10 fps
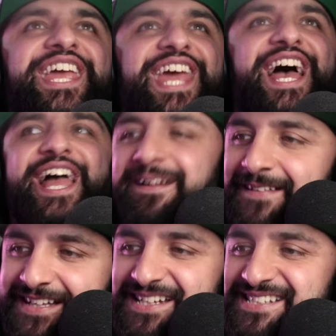yeah,
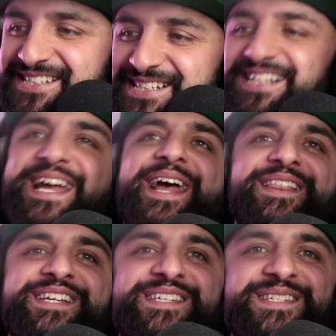
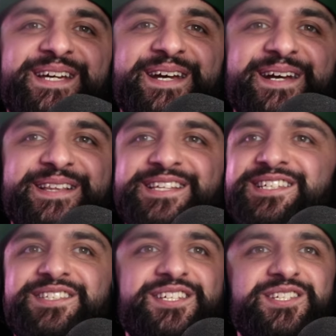this is it. This
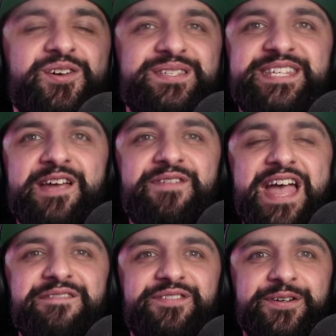is this is your safe
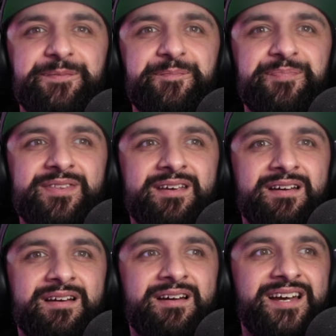haven.
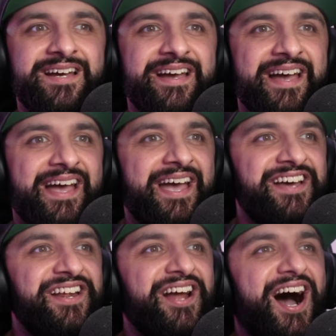
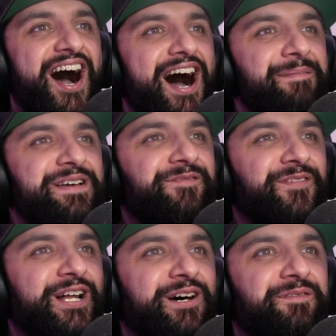In an army
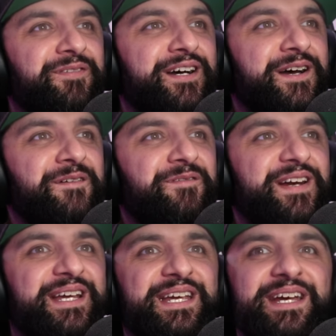full of
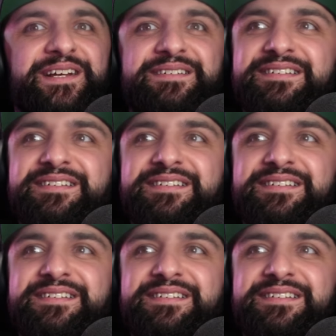freaking